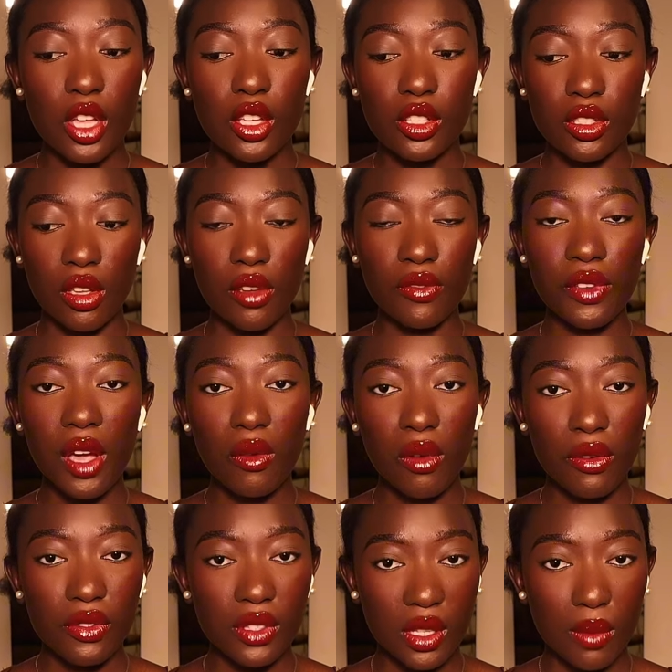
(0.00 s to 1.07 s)
So if you're
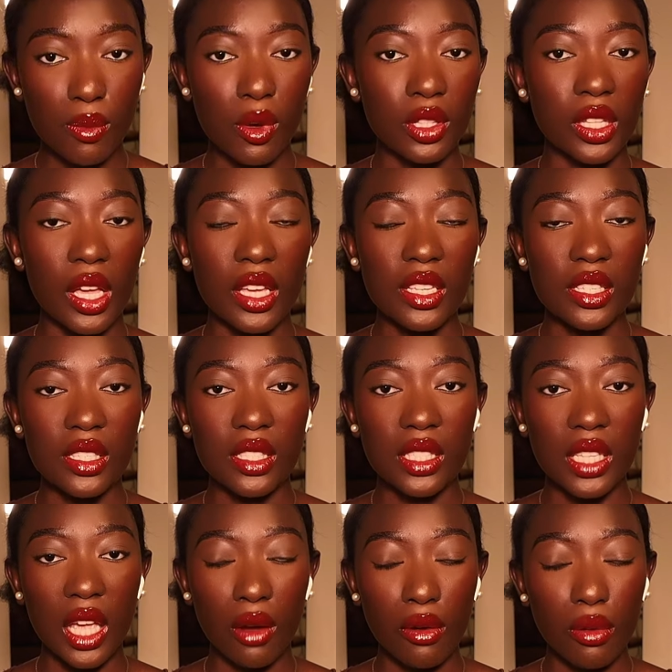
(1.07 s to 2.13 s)
with someone that is
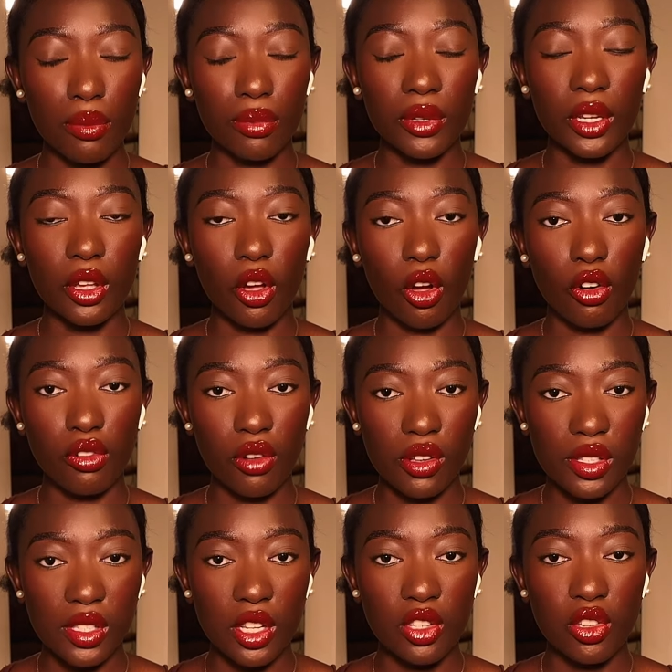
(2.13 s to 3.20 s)
terribly
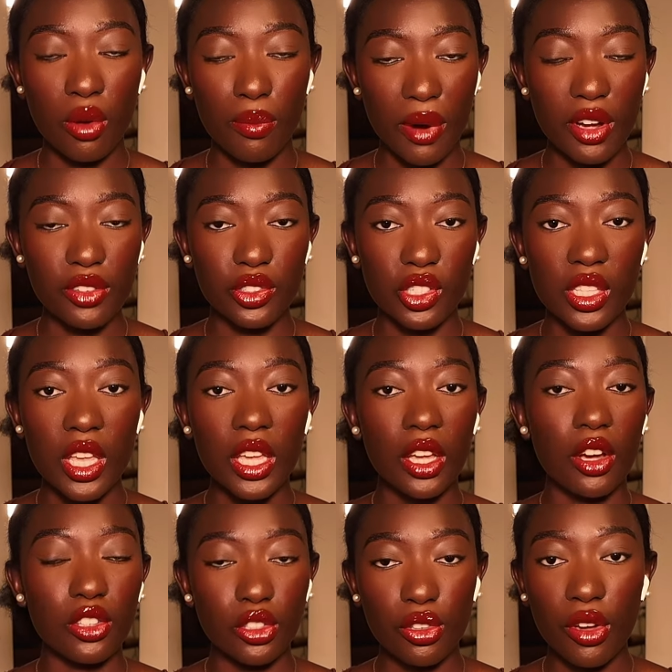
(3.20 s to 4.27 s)
crossing your boundaries,
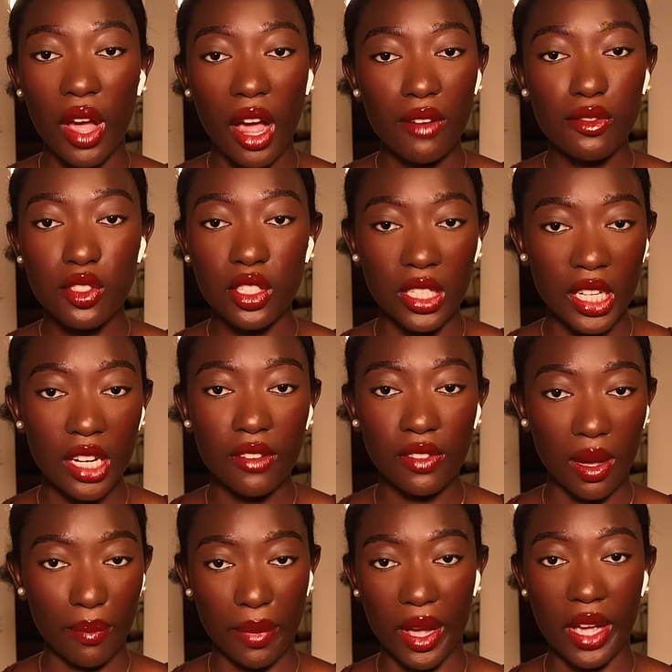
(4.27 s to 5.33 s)
you have to leave
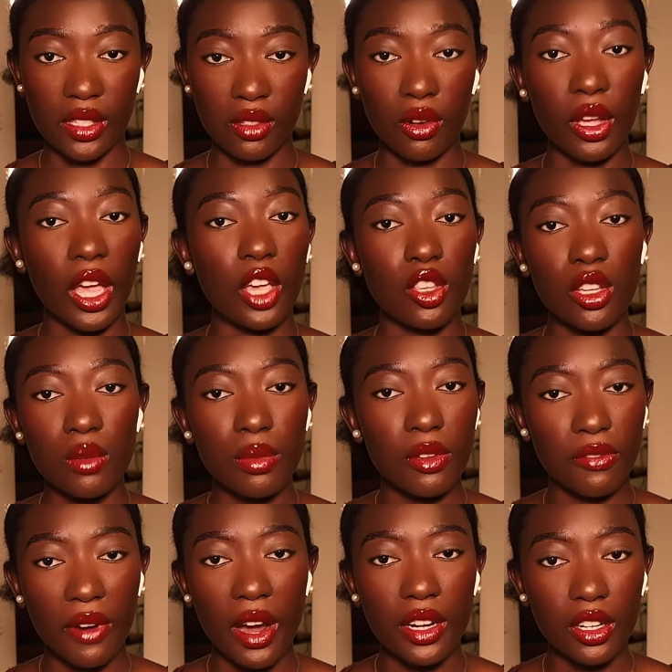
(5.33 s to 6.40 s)
that person. Okay, you'll be
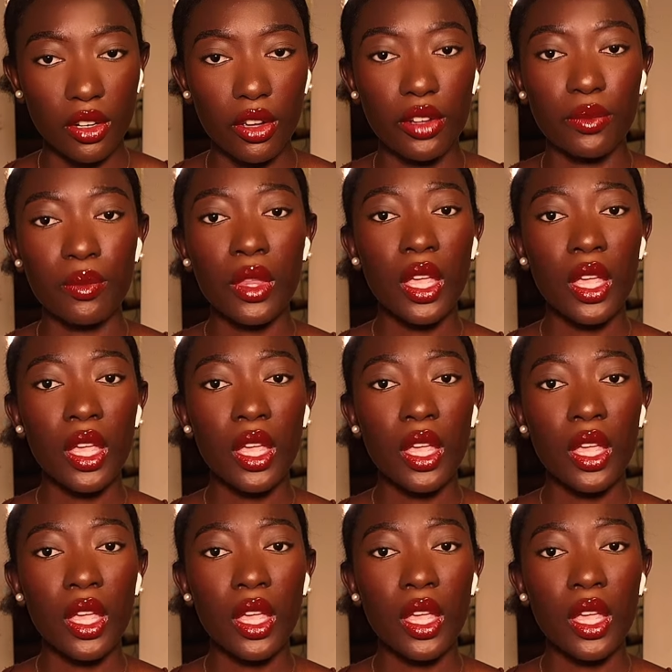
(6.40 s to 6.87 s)
fine alone.